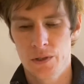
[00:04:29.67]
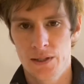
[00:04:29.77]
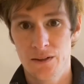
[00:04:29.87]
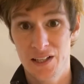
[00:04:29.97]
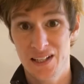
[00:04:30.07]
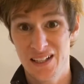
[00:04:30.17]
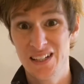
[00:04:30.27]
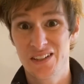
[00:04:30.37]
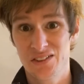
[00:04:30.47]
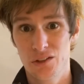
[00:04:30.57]
Now, that in
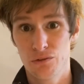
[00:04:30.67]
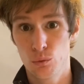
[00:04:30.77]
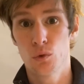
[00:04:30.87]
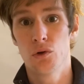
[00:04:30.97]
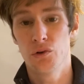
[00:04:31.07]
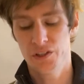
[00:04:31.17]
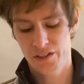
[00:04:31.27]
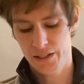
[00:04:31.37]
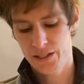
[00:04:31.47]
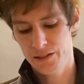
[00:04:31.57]
itself world,
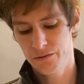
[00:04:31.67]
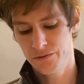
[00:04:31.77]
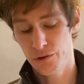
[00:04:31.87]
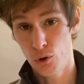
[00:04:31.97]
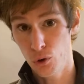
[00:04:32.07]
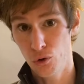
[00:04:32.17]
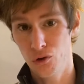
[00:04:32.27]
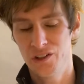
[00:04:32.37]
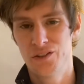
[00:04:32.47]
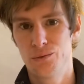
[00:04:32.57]
the kind of the whole
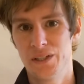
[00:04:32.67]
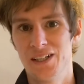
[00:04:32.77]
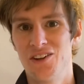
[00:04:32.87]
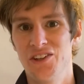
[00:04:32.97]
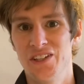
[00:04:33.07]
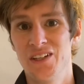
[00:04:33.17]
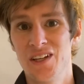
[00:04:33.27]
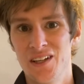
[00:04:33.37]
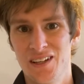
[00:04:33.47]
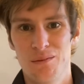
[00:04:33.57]
in reality,
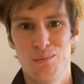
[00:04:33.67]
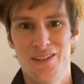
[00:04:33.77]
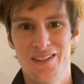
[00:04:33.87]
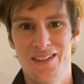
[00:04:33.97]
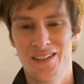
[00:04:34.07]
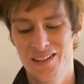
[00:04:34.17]
can be